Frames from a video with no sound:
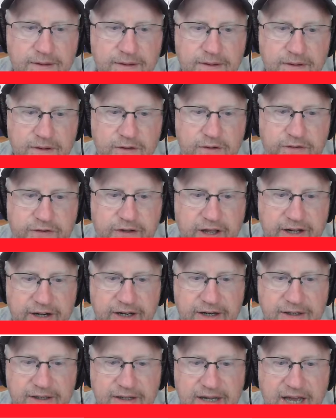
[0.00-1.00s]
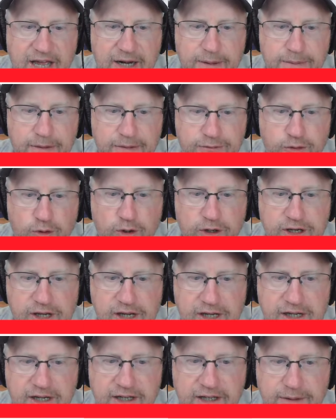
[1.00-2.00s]
you said it. Got to be forking
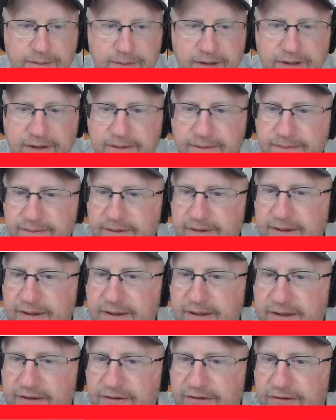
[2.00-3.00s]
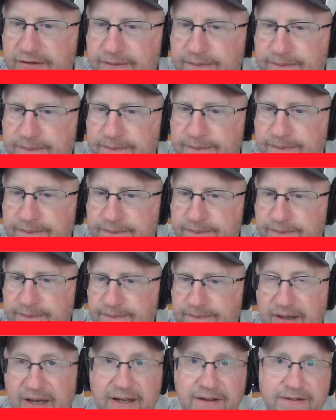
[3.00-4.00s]
kidding me. I gotcha.
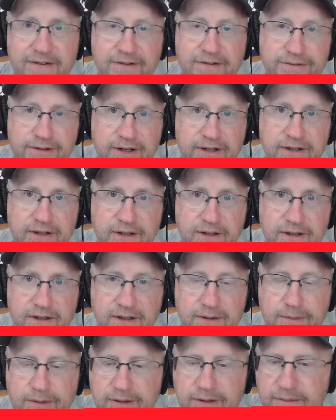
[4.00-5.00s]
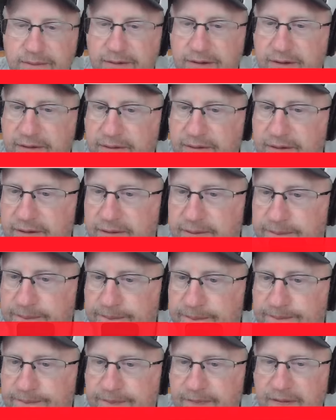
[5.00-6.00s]
I said fucking kidding me, but, you
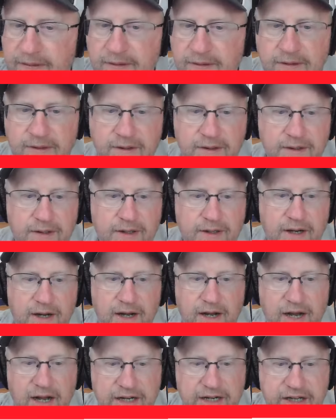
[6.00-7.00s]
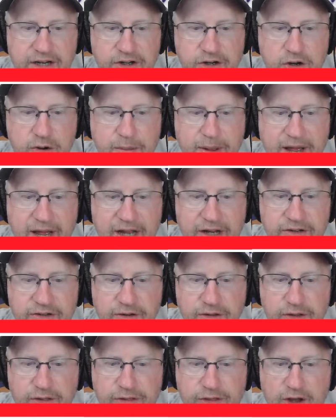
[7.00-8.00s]
know. Can you imagine
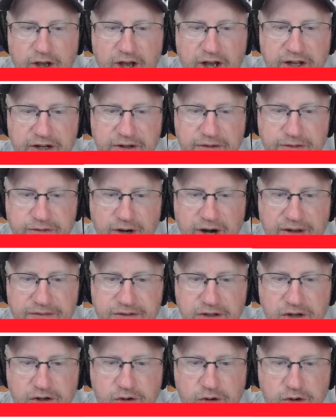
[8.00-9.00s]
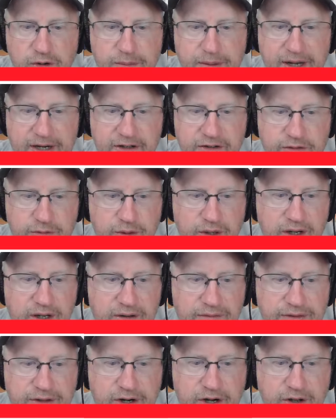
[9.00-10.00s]
the thought of drafting a cornerback at
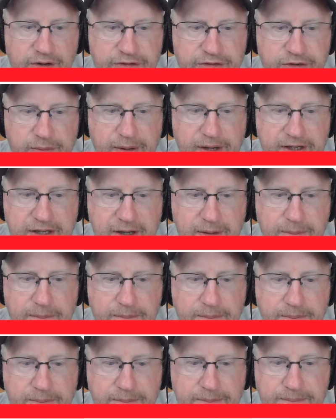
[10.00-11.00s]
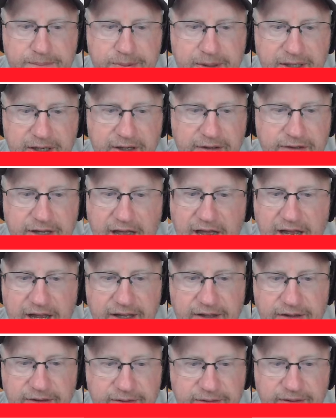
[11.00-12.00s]
12, then also making the
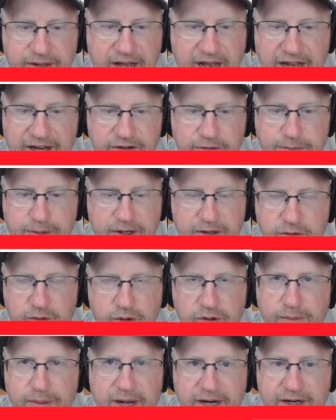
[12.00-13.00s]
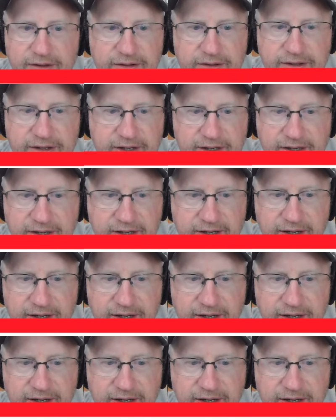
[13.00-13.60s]
highest paid cornerback in the league?